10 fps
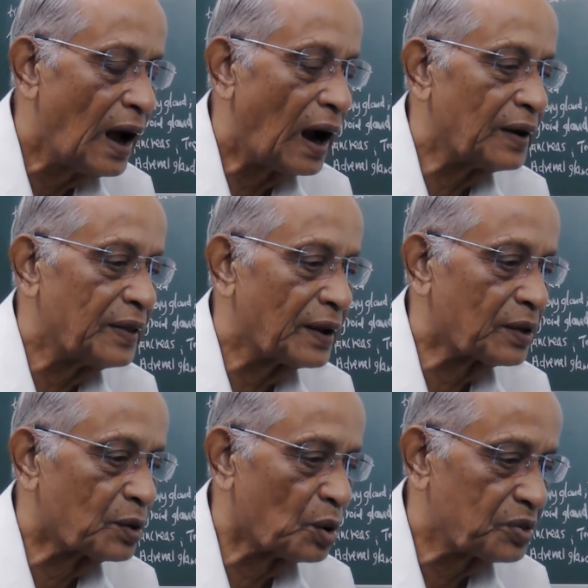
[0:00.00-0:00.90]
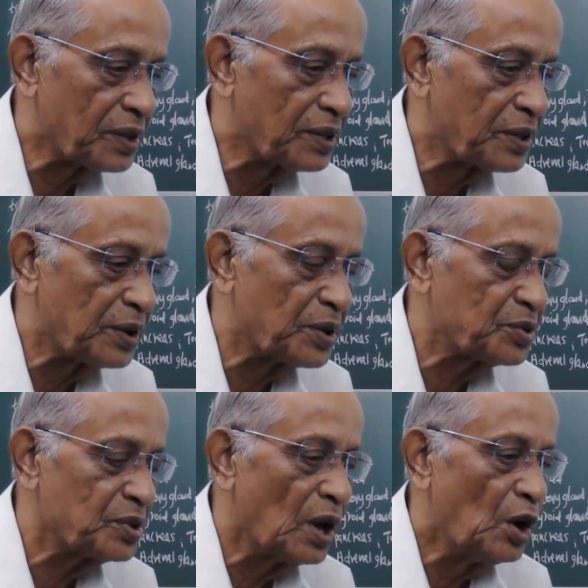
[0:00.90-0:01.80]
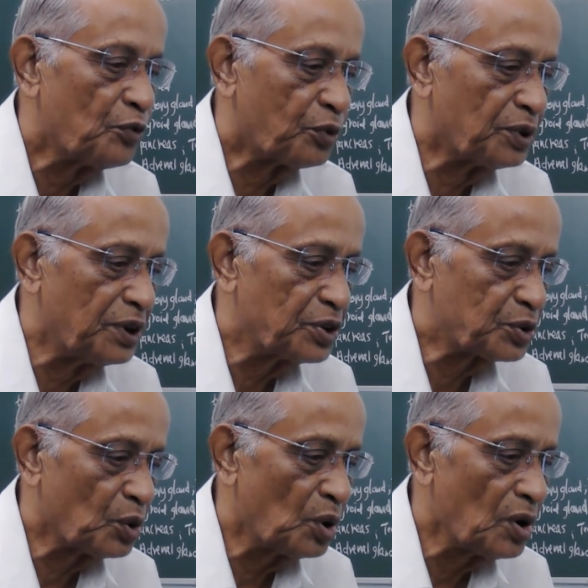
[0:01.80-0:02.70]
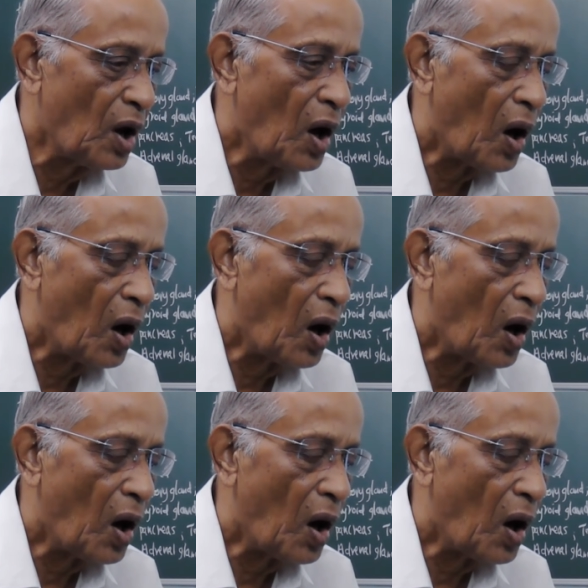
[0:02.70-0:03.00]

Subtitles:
and their growth increases, food is stored.